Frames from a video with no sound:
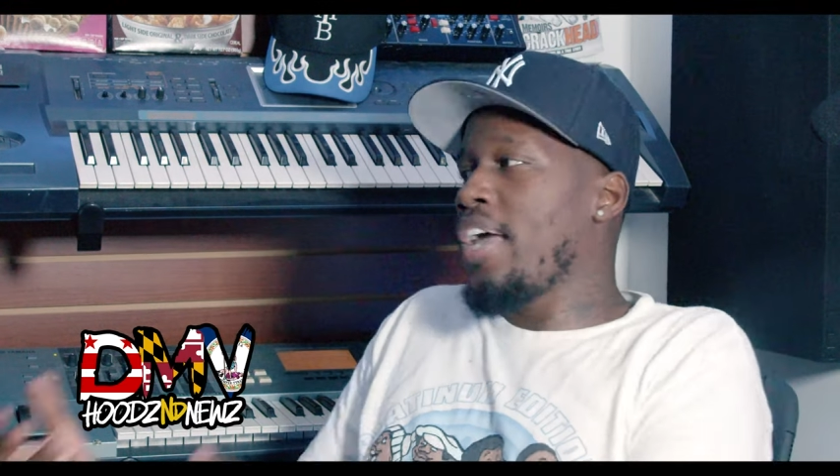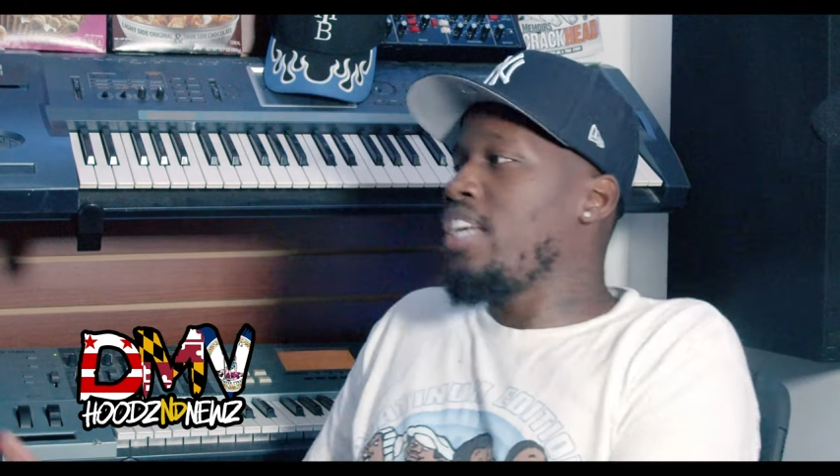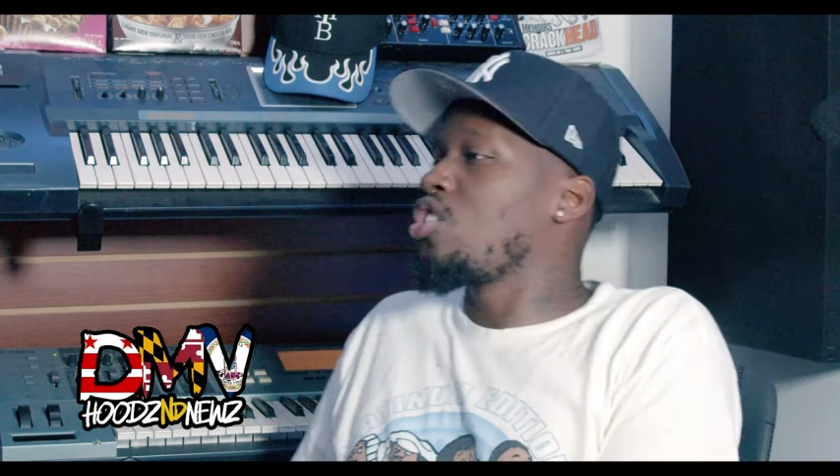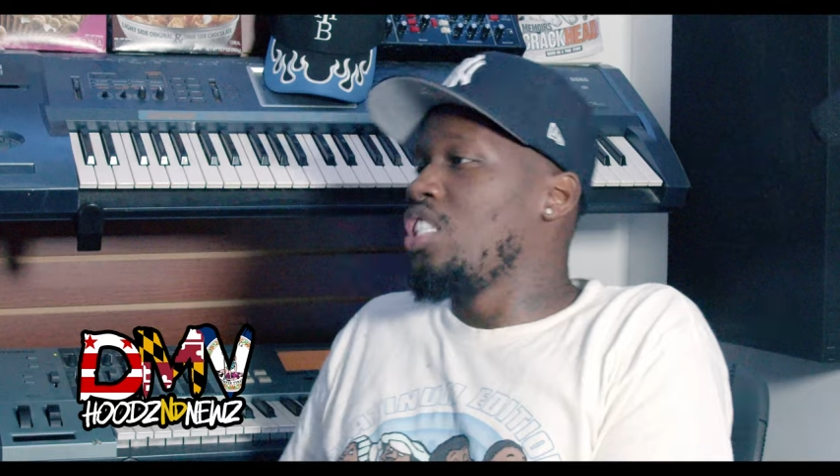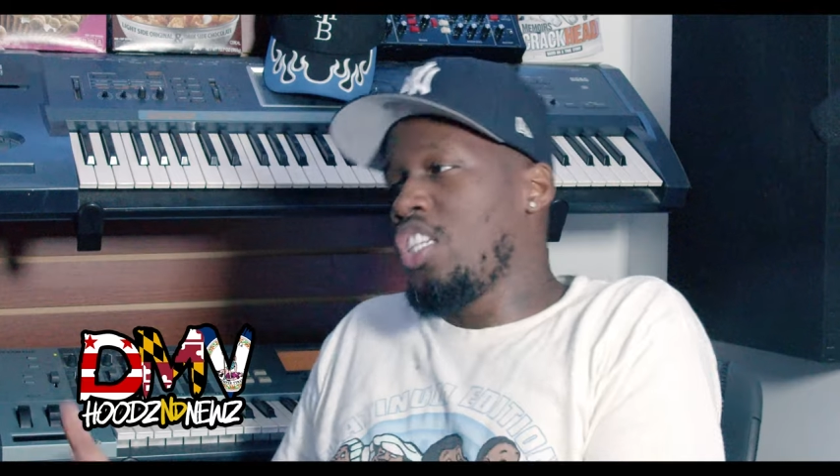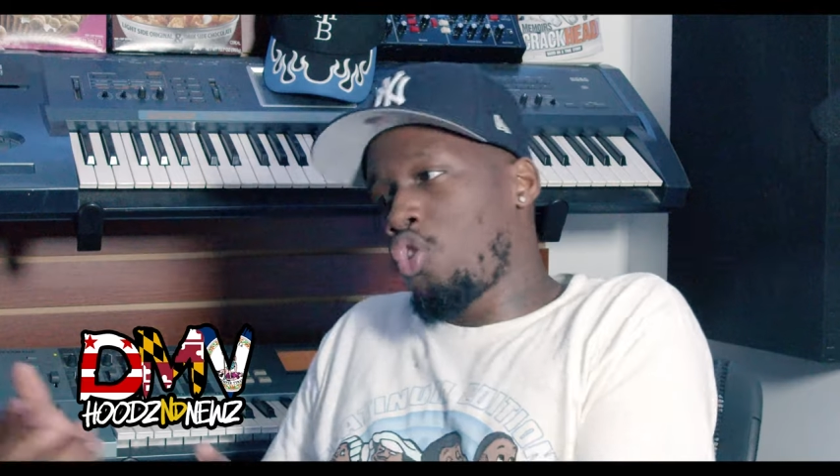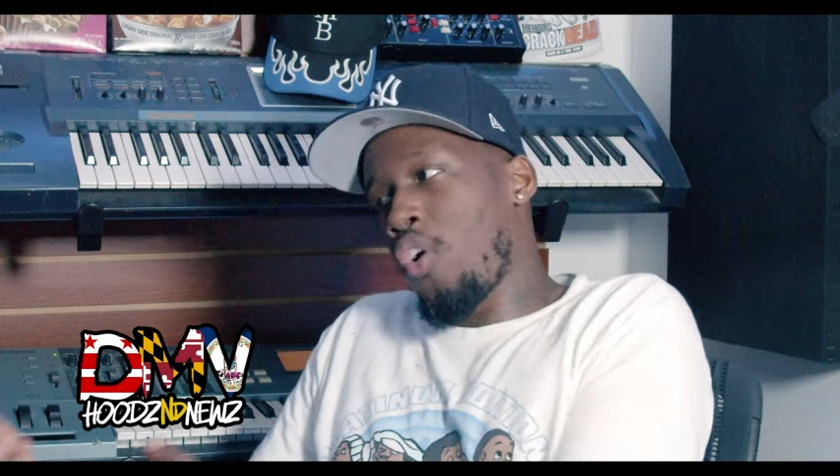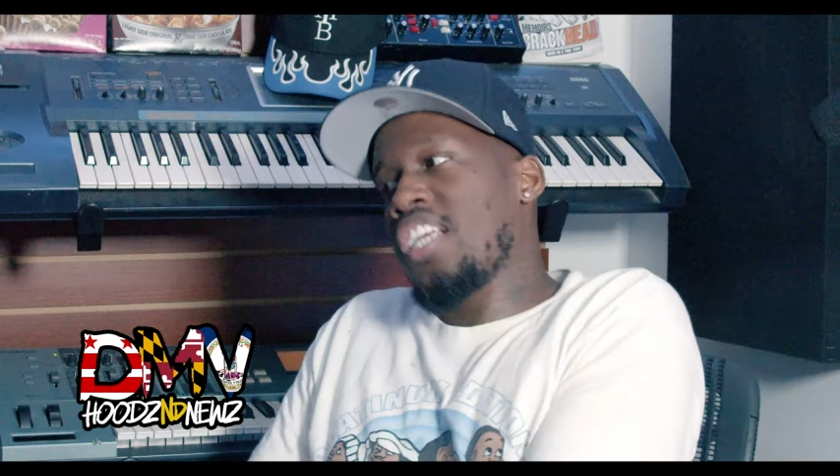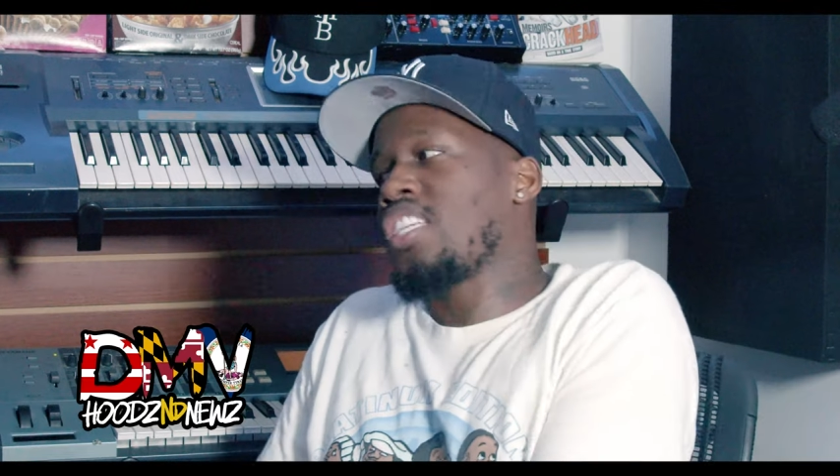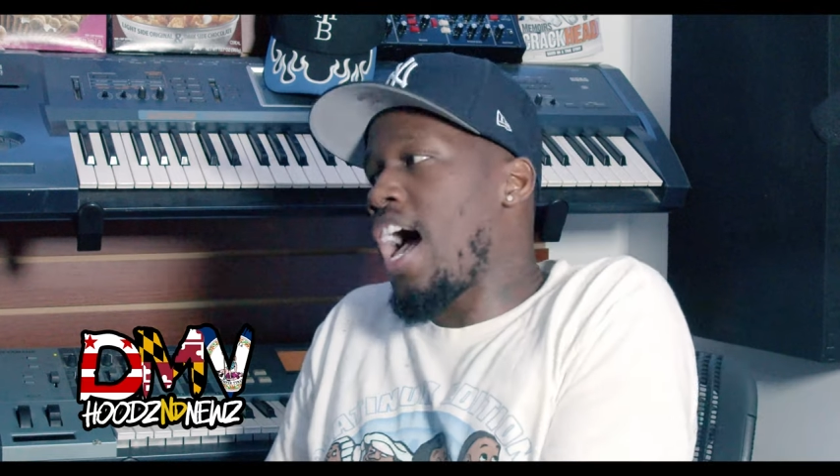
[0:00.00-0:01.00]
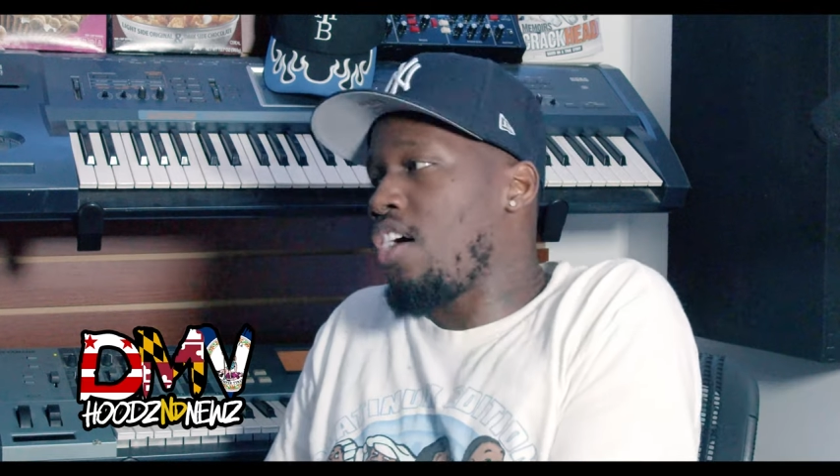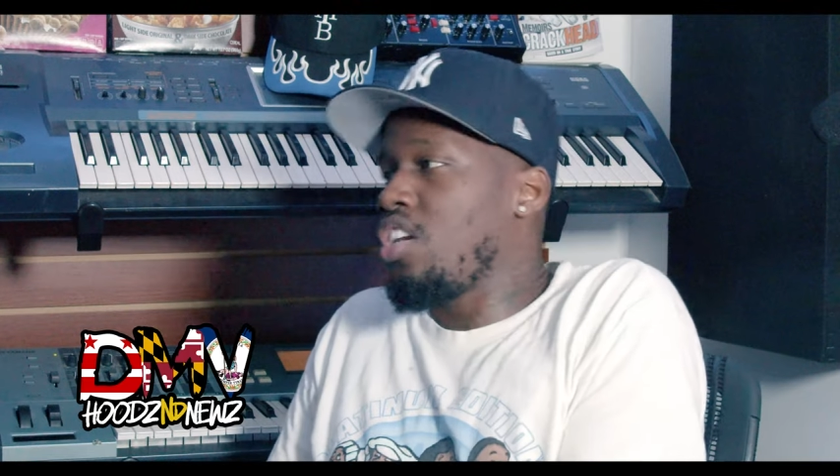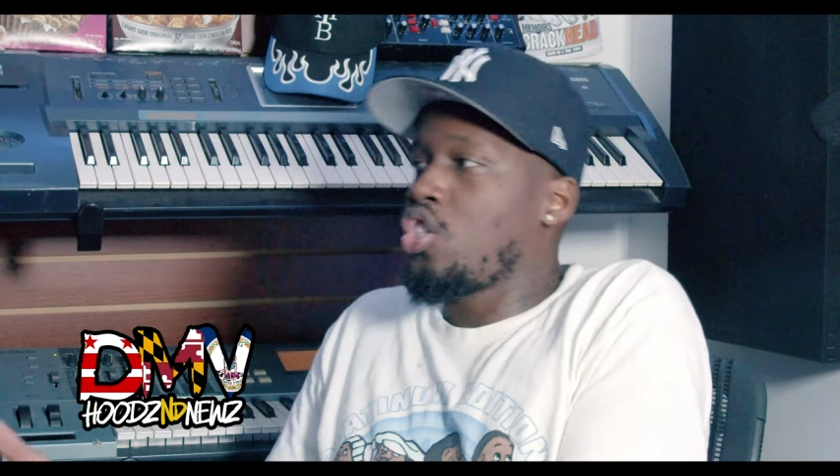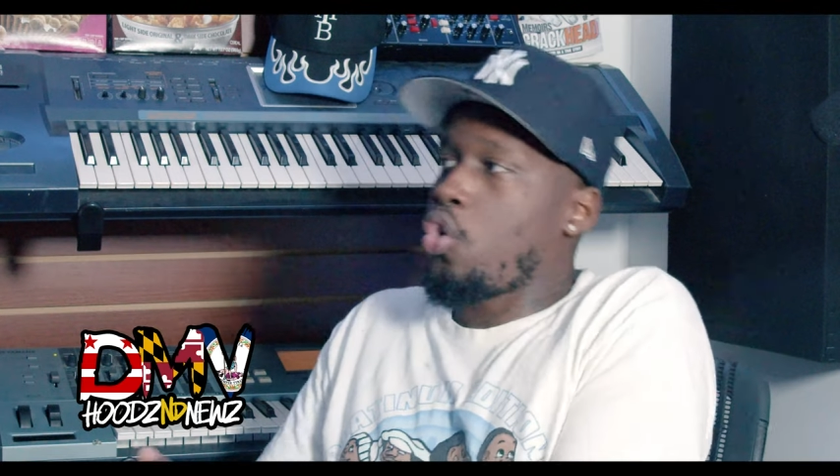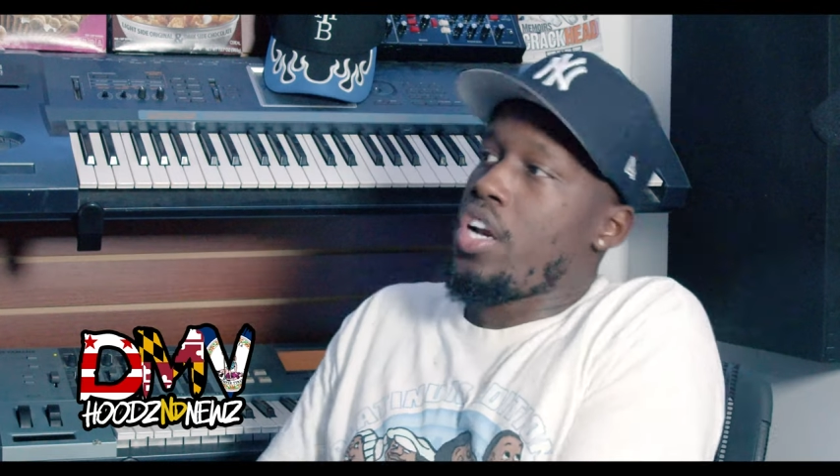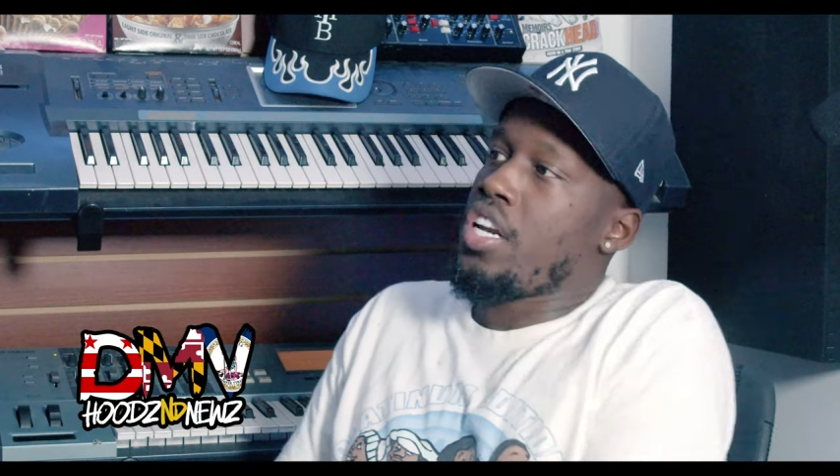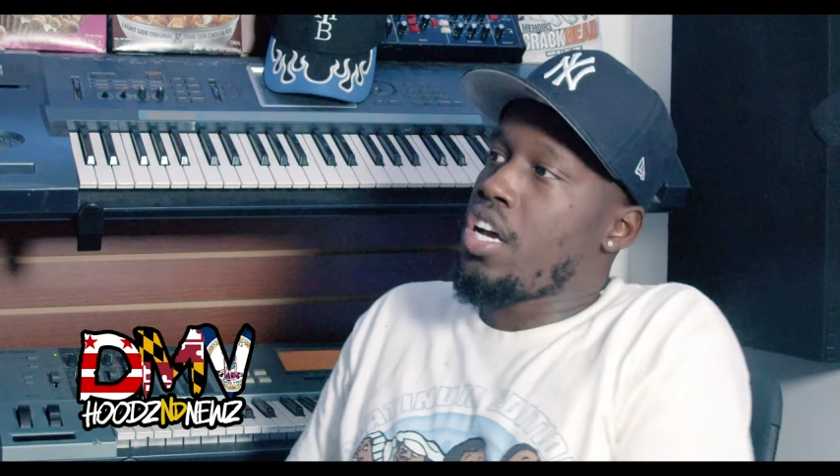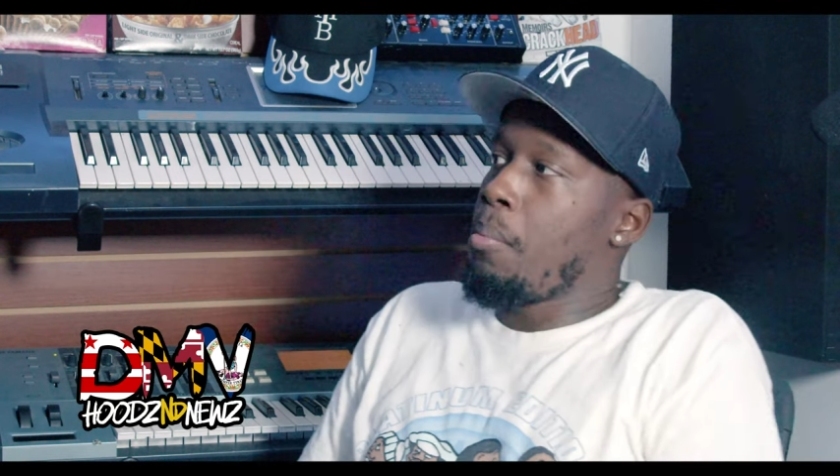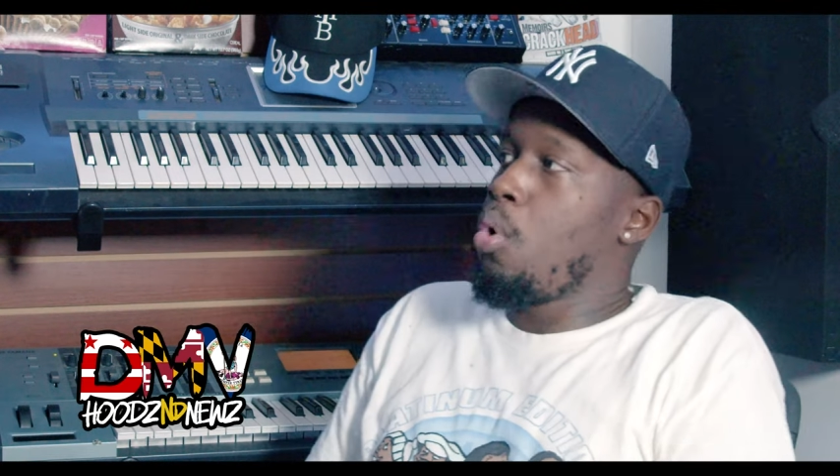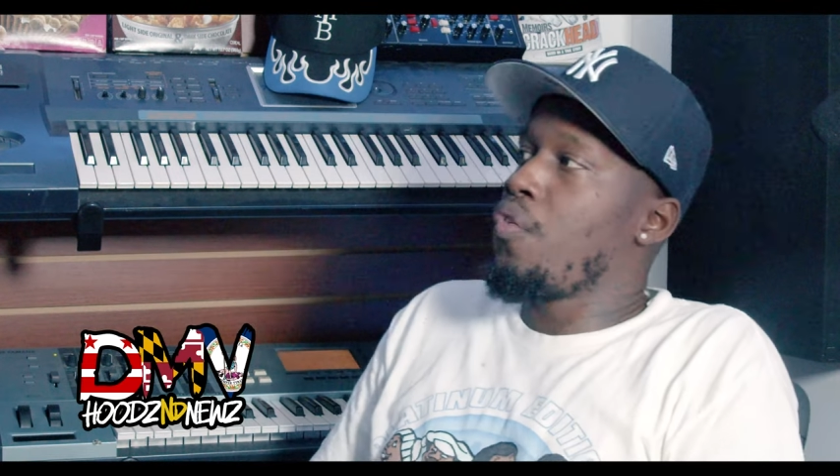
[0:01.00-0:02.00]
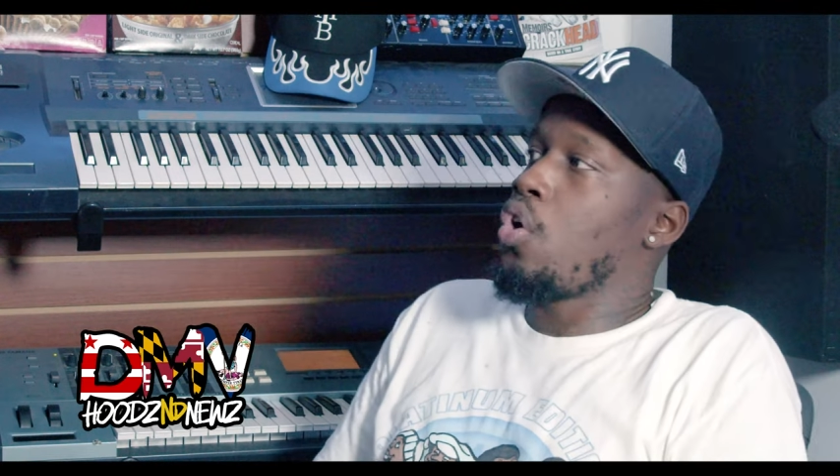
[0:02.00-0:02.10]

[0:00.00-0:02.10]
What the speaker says: this how a Detroit nigga moving,